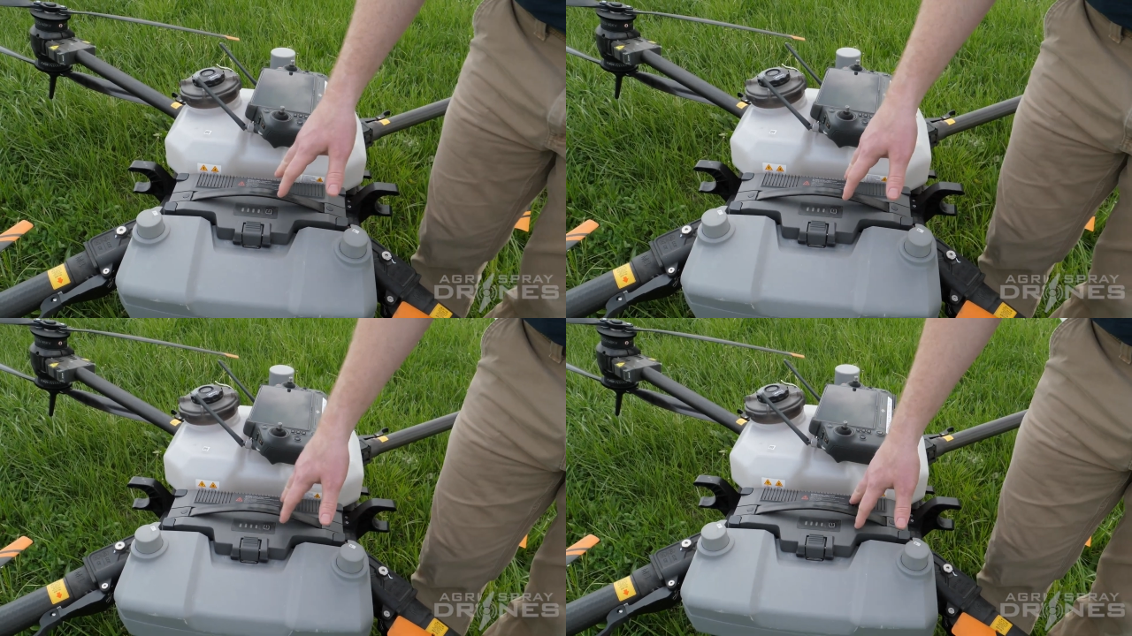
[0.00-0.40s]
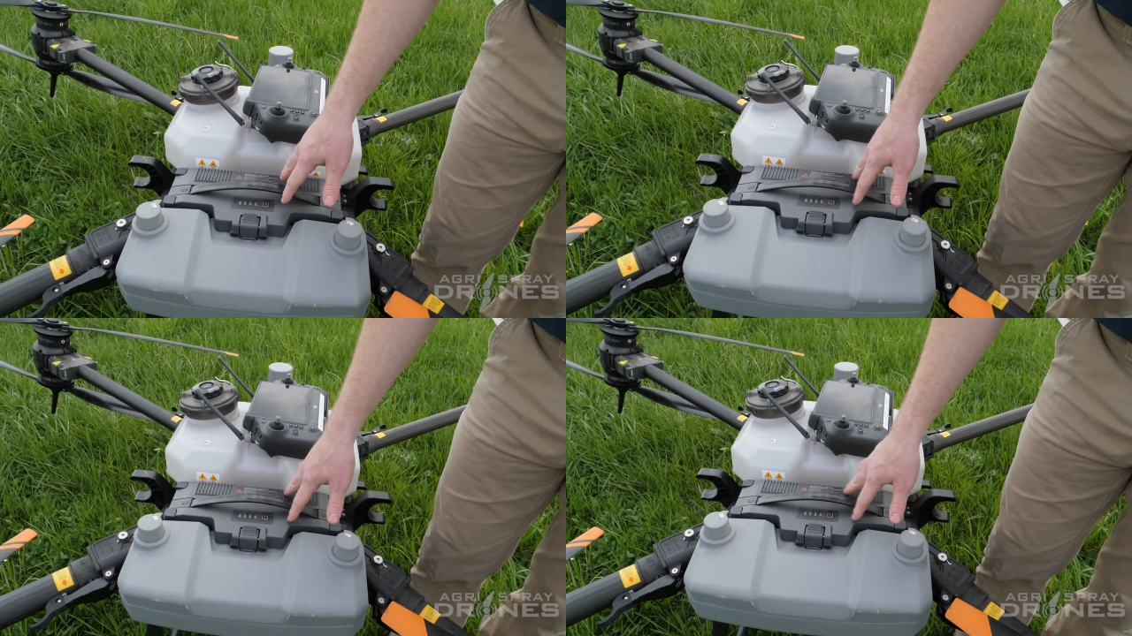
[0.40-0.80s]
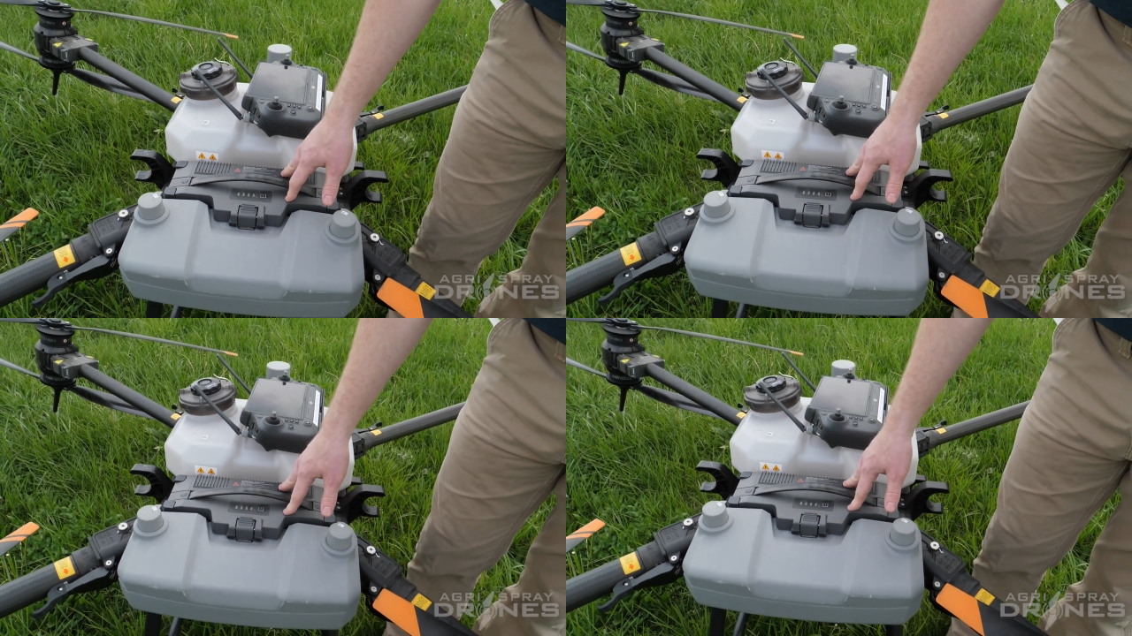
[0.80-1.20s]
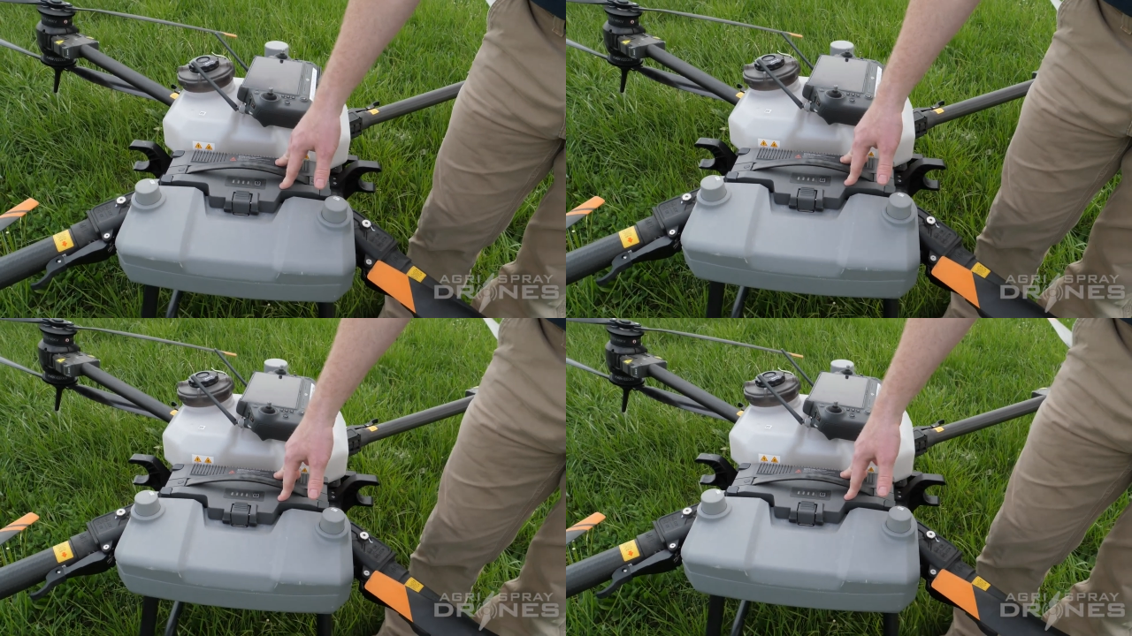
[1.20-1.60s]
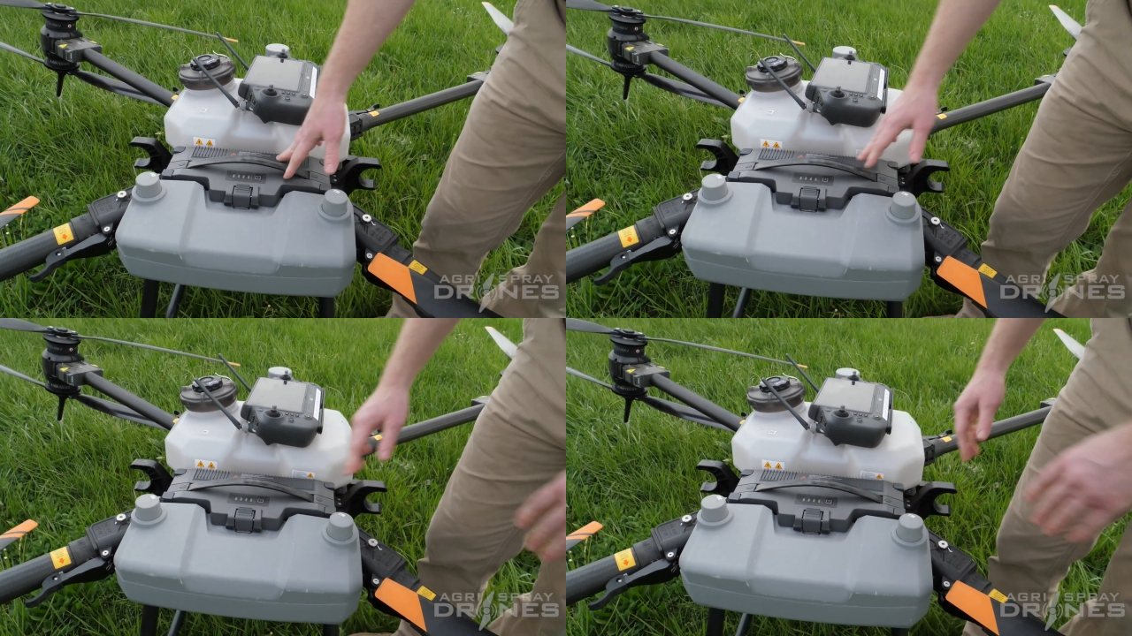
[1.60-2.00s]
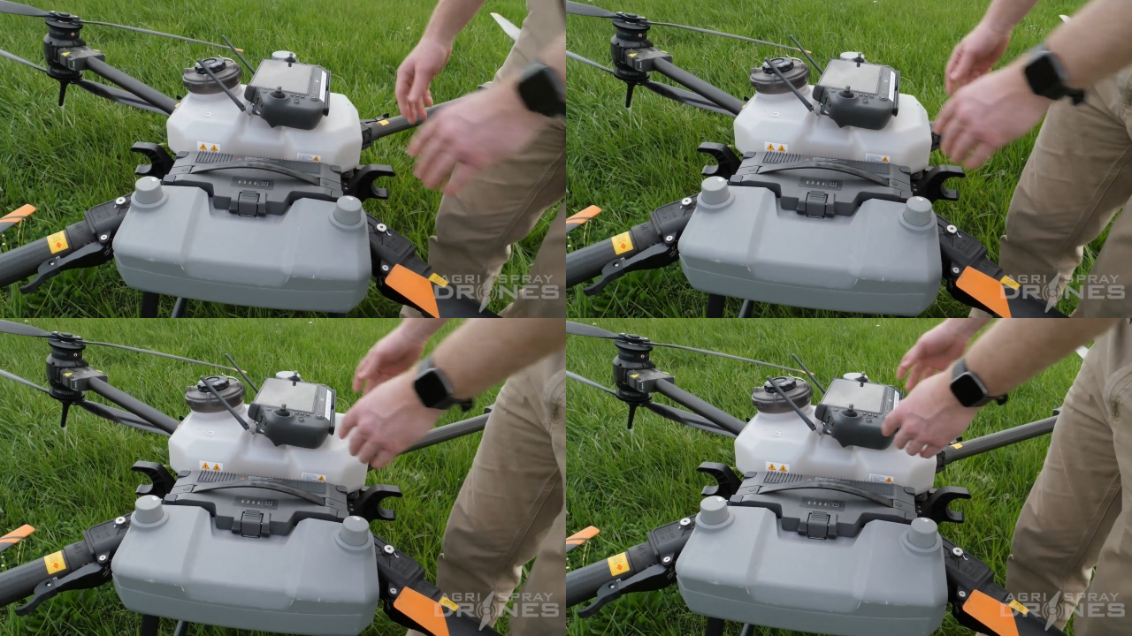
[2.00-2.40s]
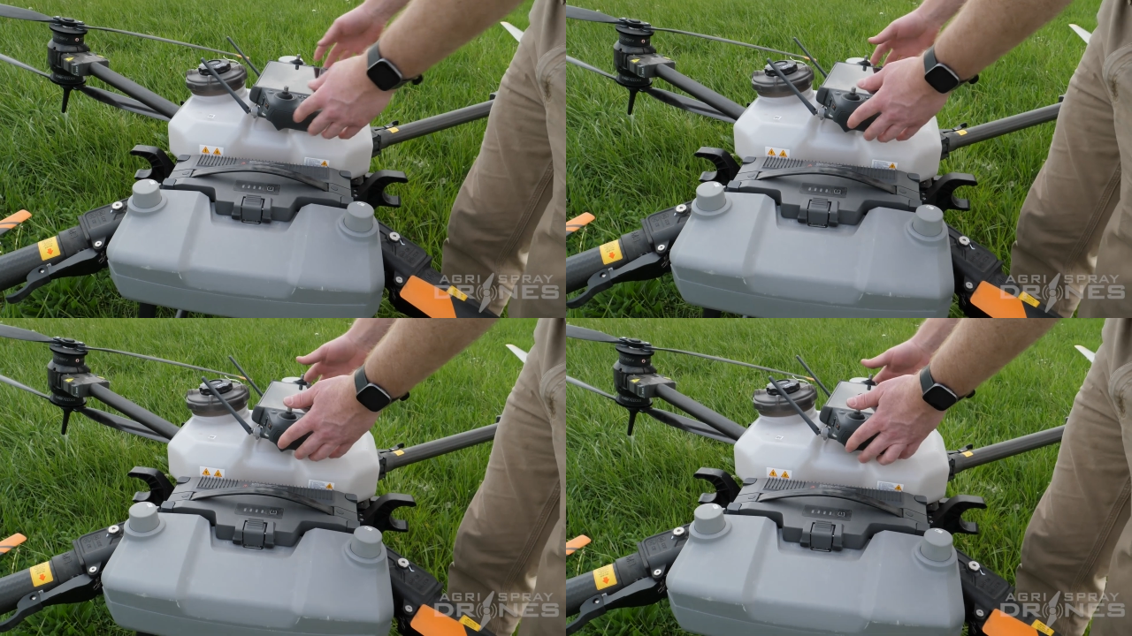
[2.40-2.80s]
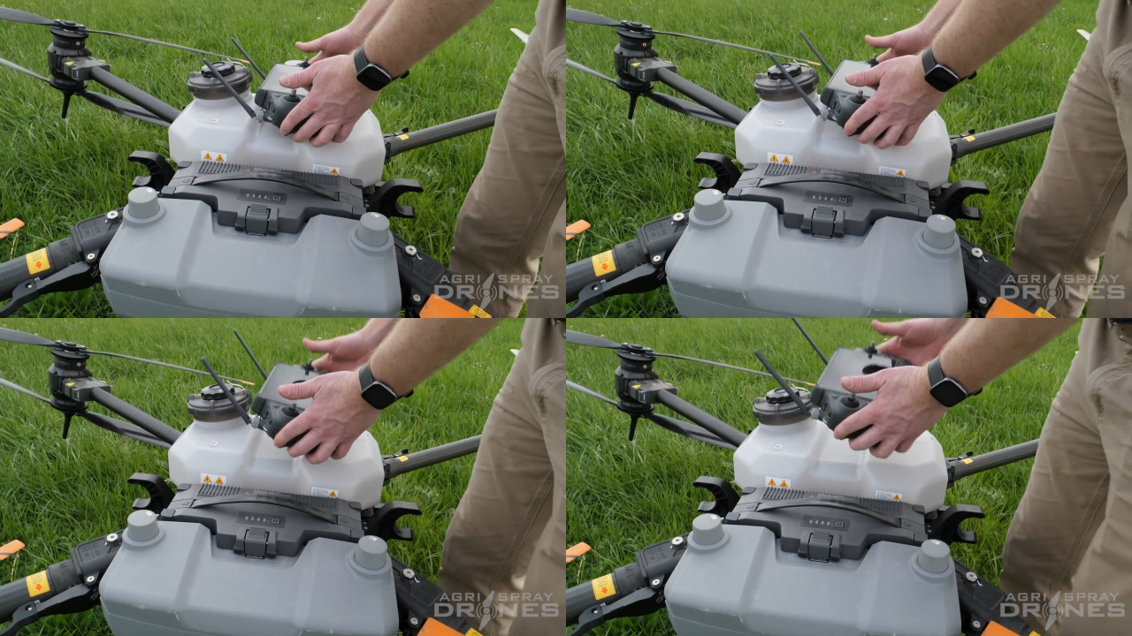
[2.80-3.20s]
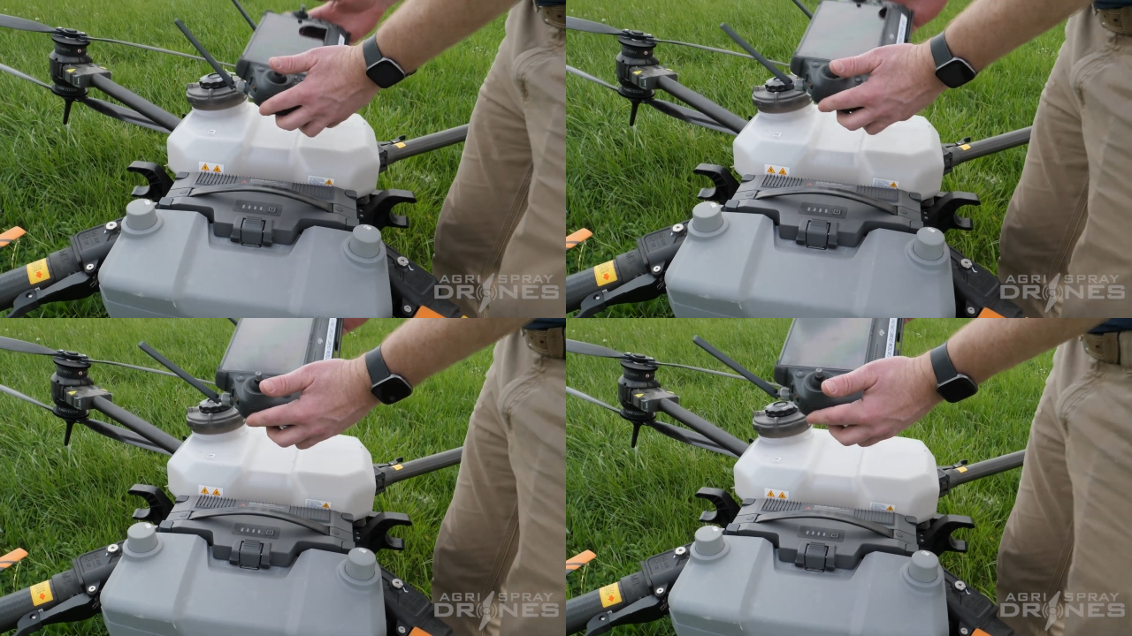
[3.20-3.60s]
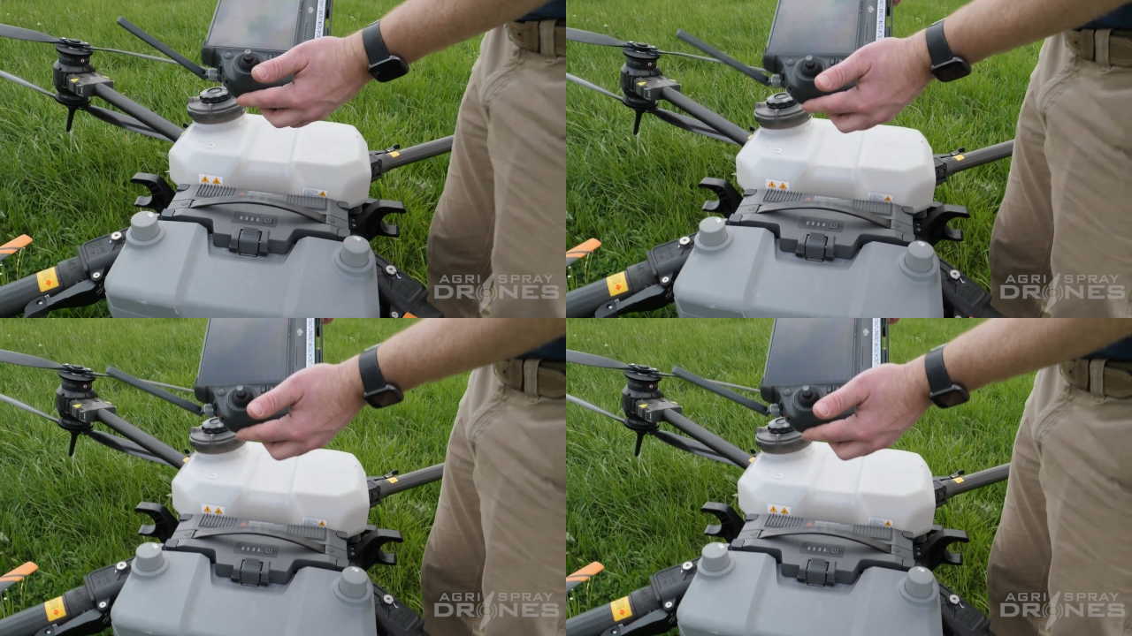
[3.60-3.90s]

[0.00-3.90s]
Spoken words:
(no speaker visible)